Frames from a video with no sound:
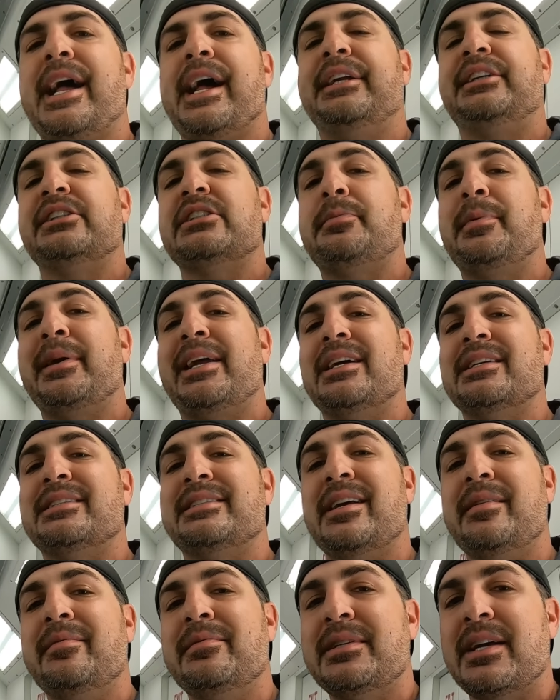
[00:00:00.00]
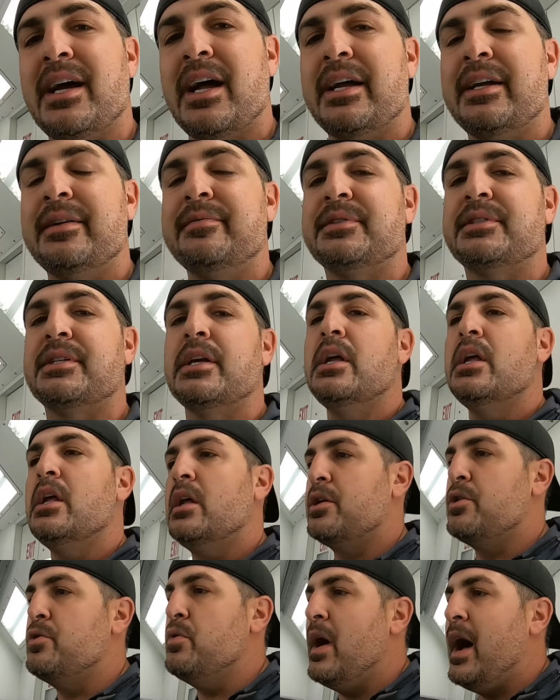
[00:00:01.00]
edge is because sometimes
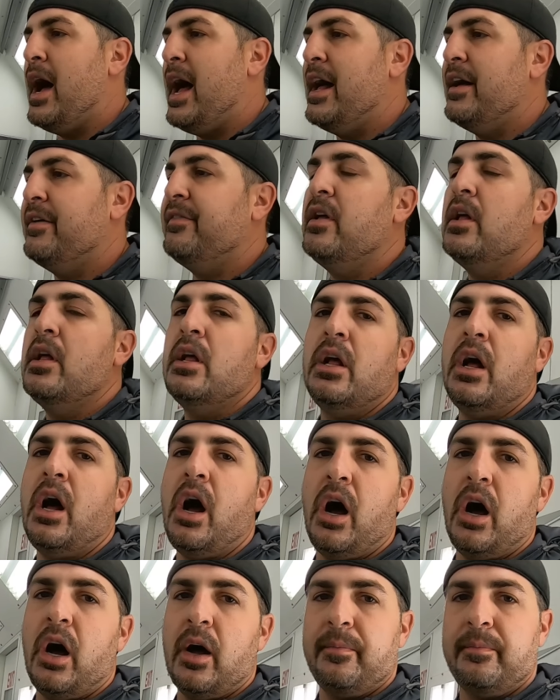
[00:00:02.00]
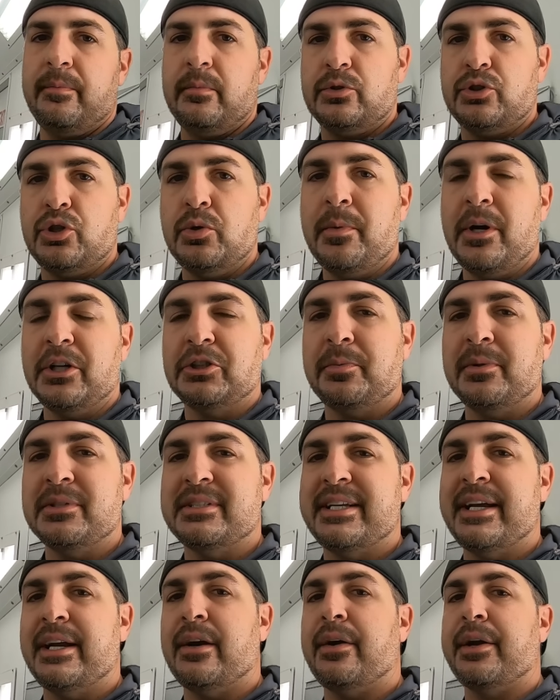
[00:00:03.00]
you have too much
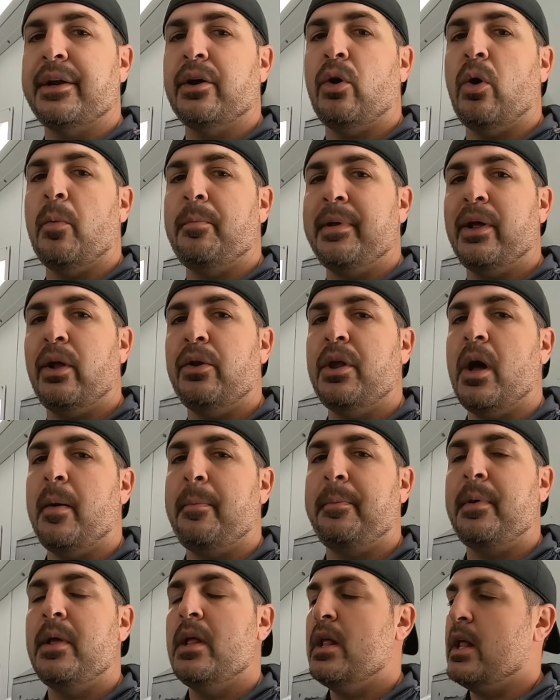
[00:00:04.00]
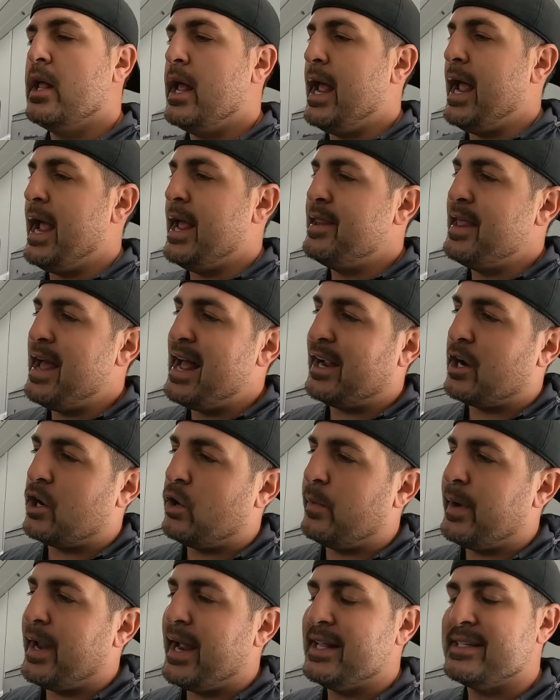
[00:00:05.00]
material buildup, and that
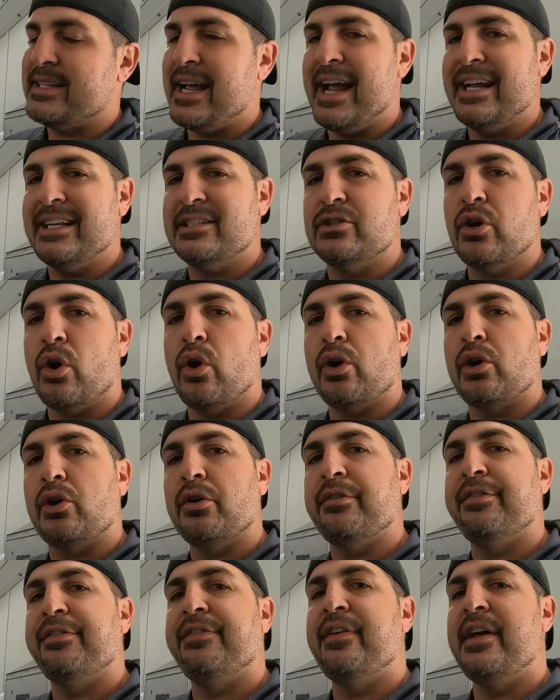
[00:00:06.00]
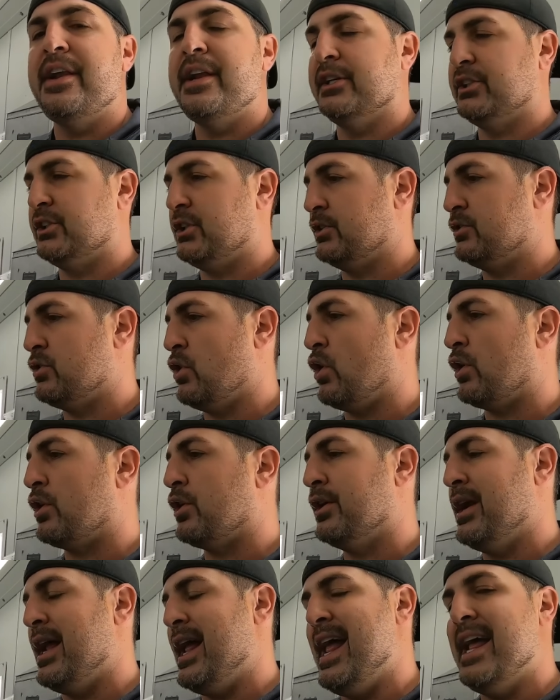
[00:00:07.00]
creates a darker finish, a
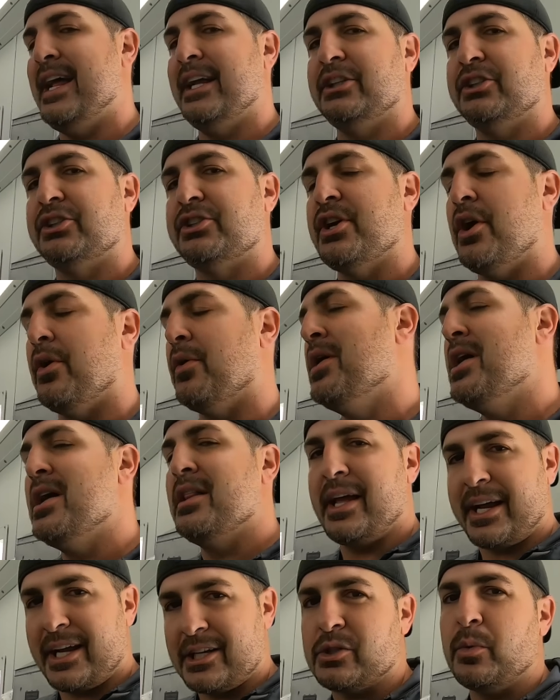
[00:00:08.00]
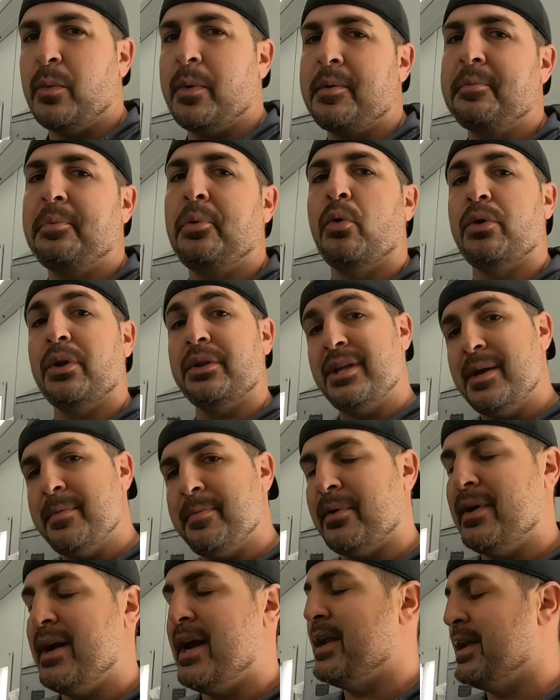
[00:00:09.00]
darker edge. So like a swimming pool, the
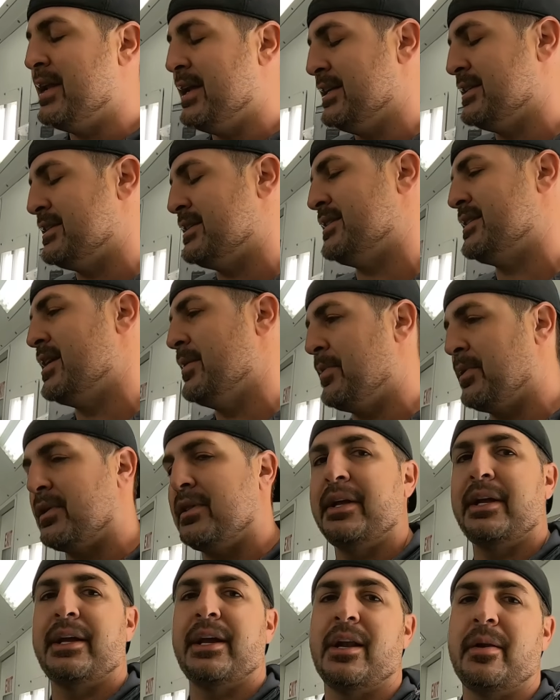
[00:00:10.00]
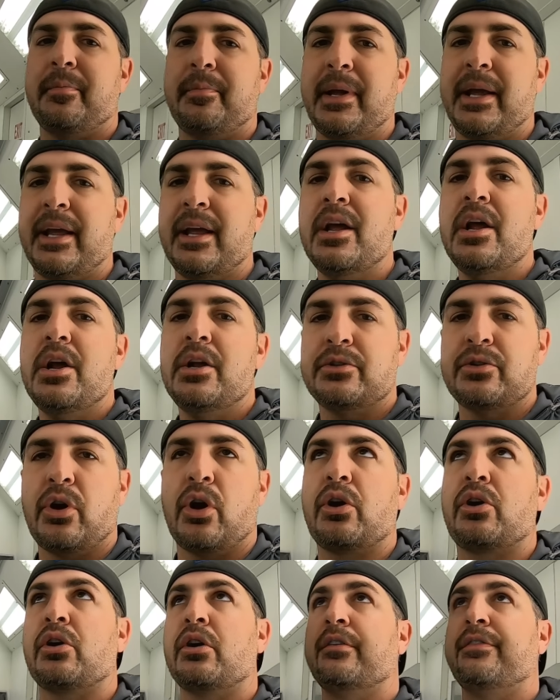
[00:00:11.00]
deeper end is typically gonna be
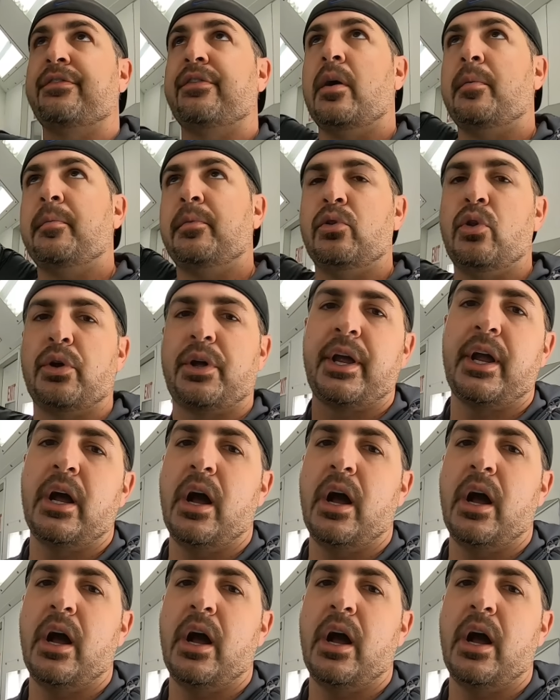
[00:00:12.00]
darker from looking